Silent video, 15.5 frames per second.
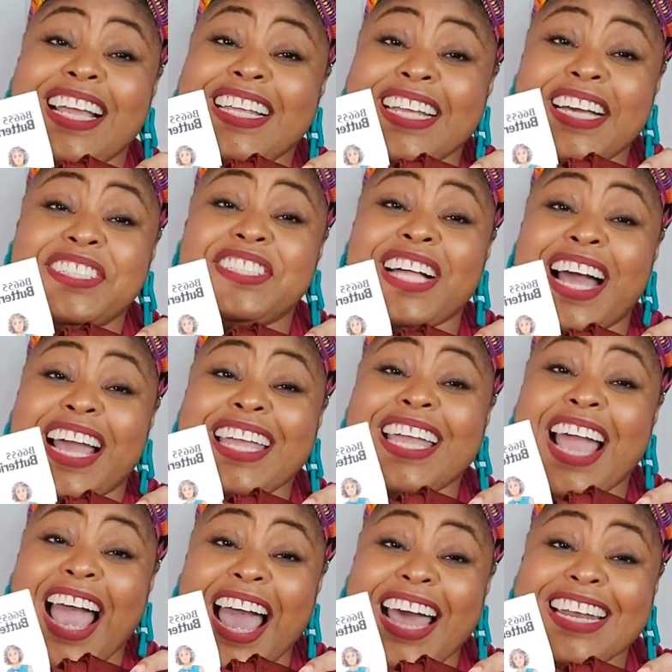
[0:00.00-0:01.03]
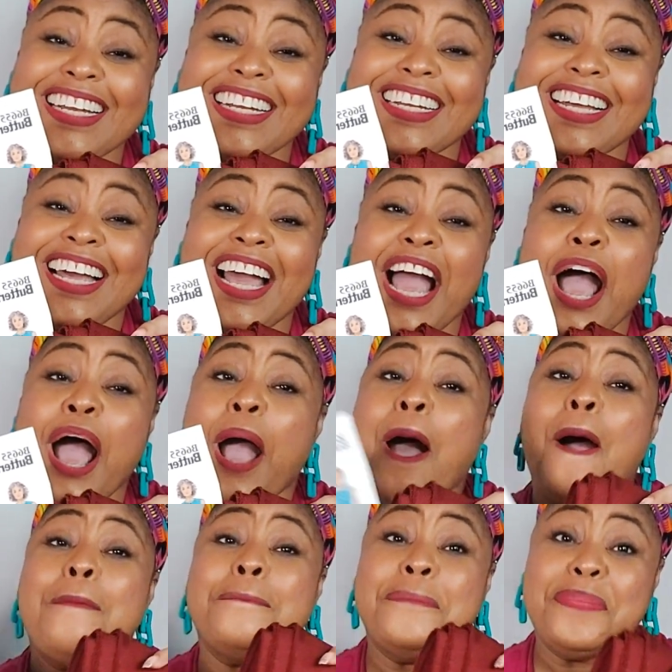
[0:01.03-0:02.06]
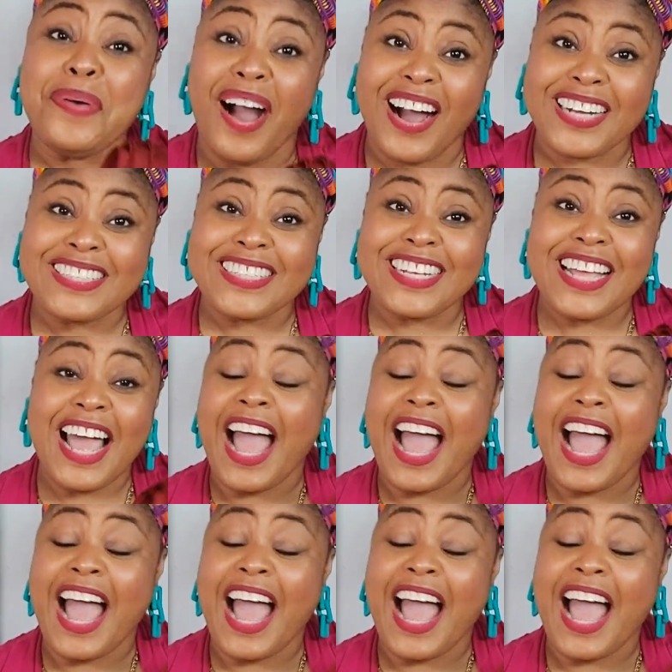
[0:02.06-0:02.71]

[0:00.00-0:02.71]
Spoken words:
Yes, I can. But